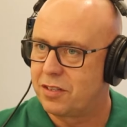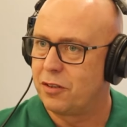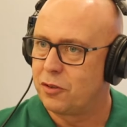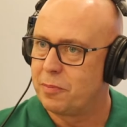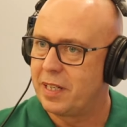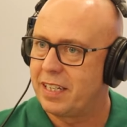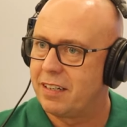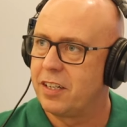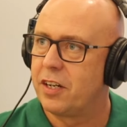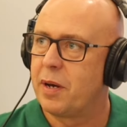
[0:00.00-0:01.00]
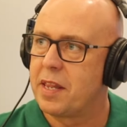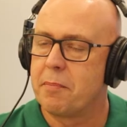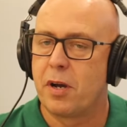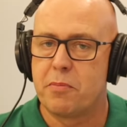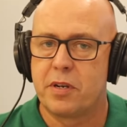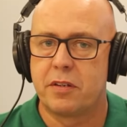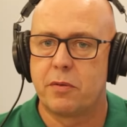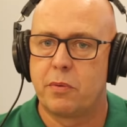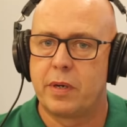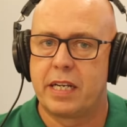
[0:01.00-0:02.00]
social media. You know, at the
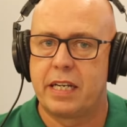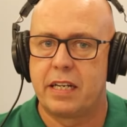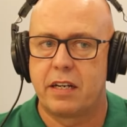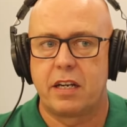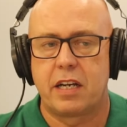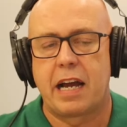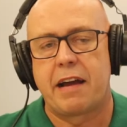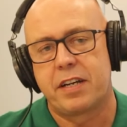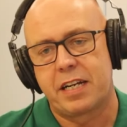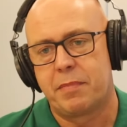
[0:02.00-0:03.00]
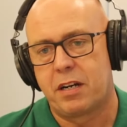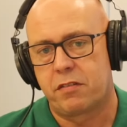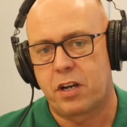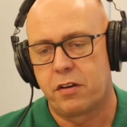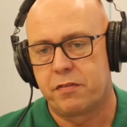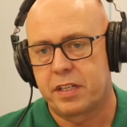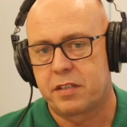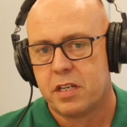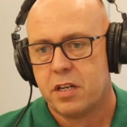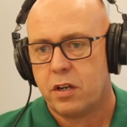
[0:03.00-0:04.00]
moment, we having come out of COVID.